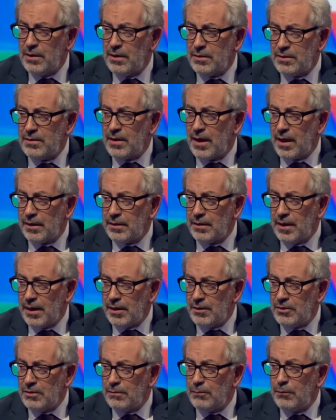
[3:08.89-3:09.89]

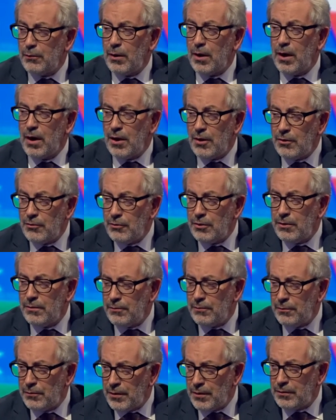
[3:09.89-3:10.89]
stagnation for
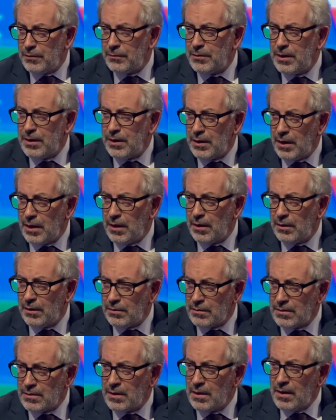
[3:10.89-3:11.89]
150
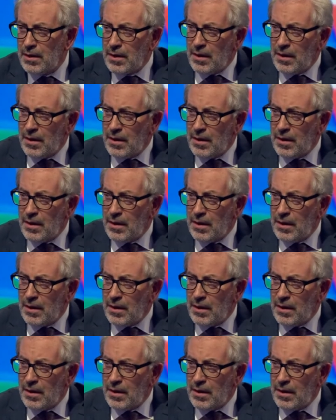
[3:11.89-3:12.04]
years.